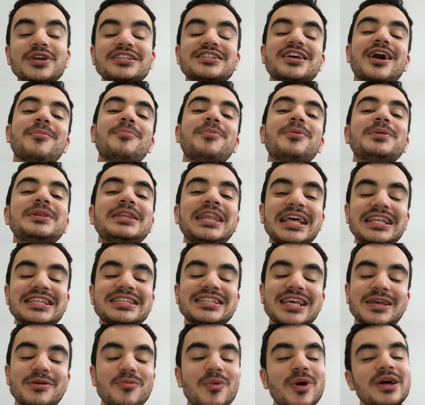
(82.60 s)
example, let's
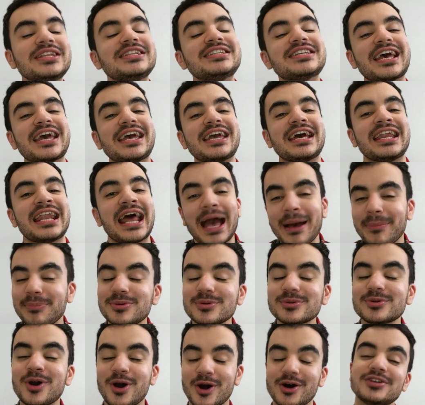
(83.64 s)
say one day an
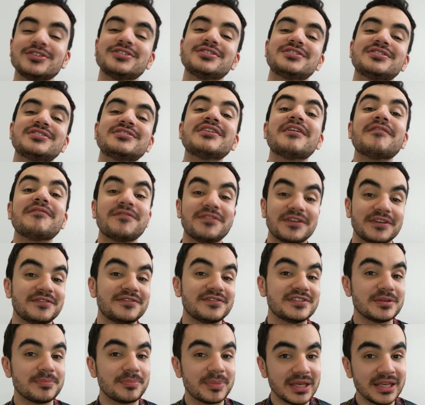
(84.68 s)
apple costs
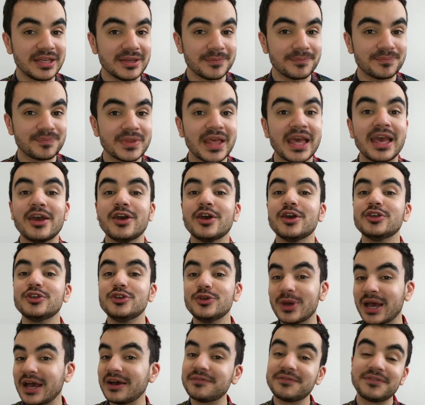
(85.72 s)
50p.
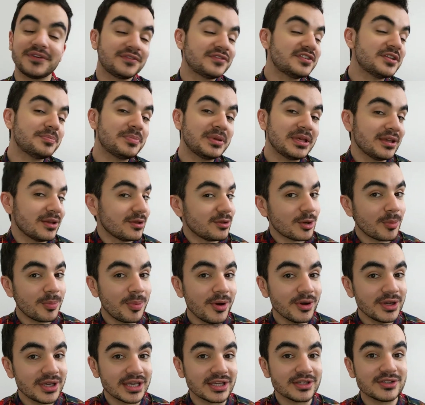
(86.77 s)
You have 50p in your
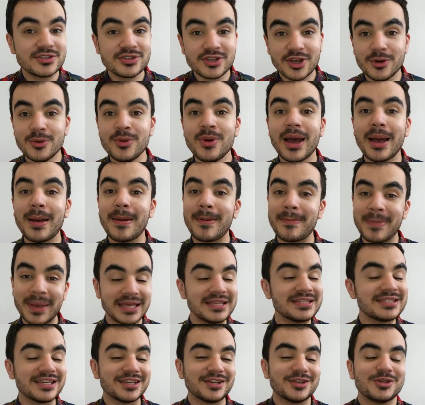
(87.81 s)
pocket, so
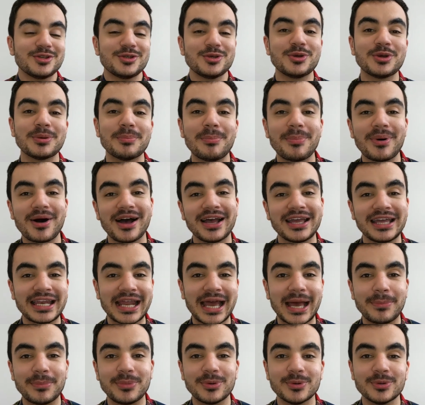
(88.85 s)
amazing, you can buy an
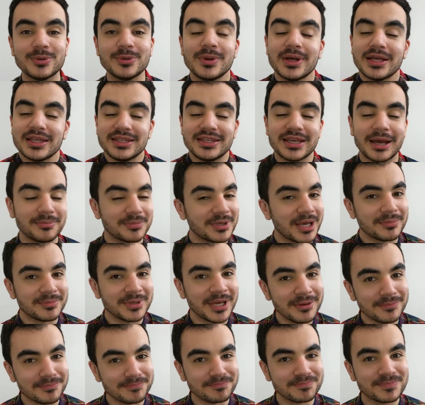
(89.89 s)
apple, yum yum
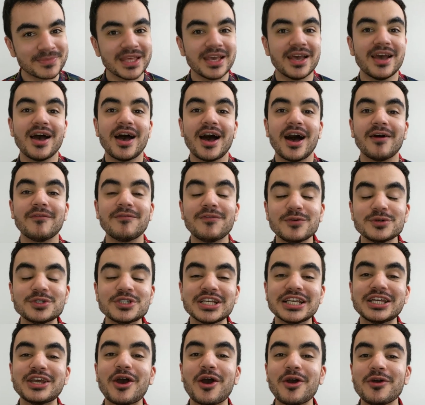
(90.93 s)
yum.
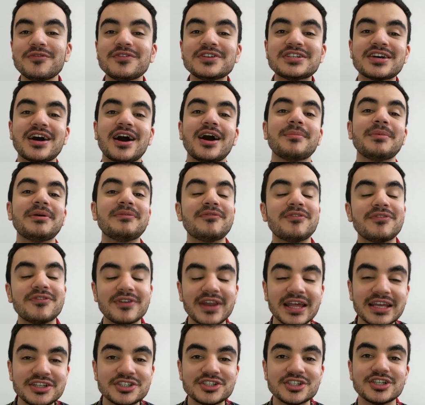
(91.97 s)
Unfortunately, over time,
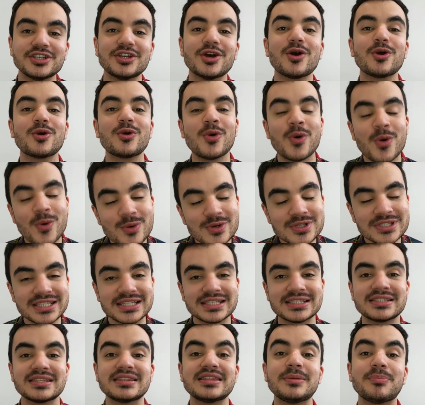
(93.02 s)
inflation
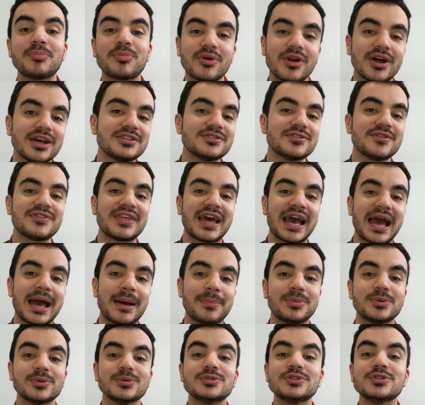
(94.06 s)
causes the price of that
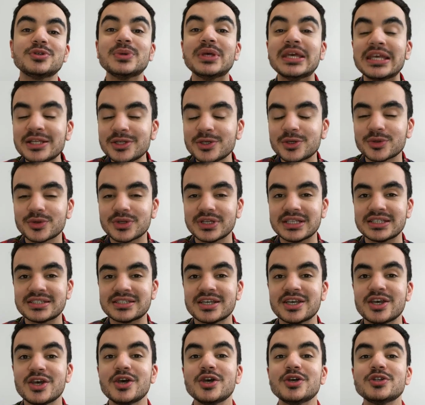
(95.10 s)
apple to increase
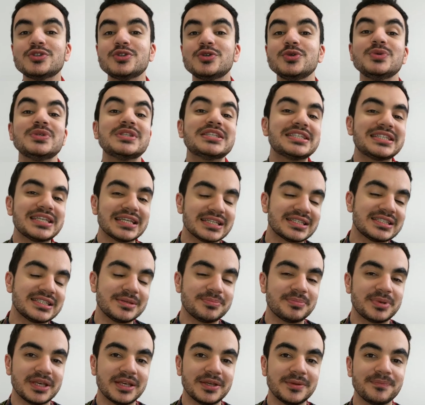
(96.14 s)
to
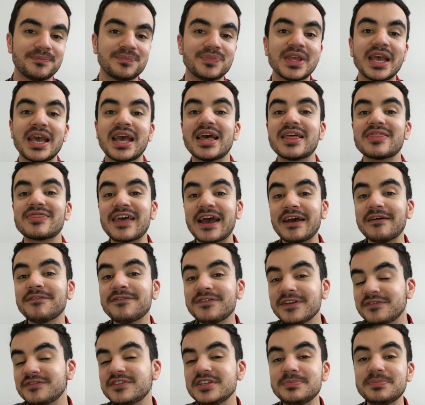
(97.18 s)
60p. That
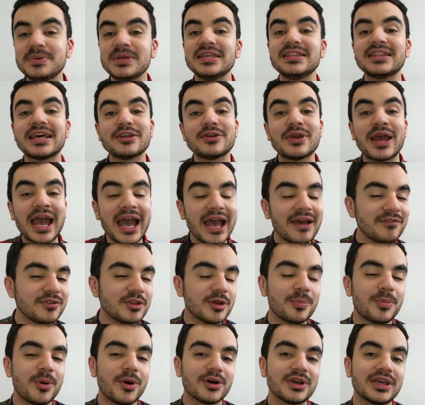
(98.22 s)
50p that you have in
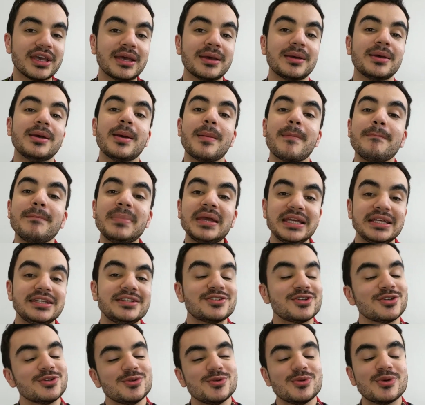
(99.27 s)
your pocket
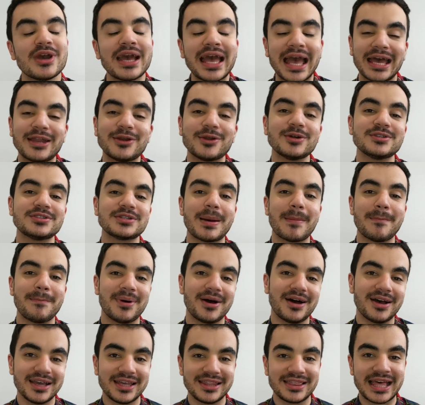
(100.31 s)
means you cannot
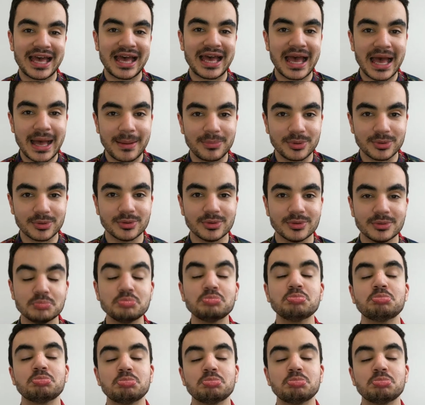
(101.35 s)
buy that apple.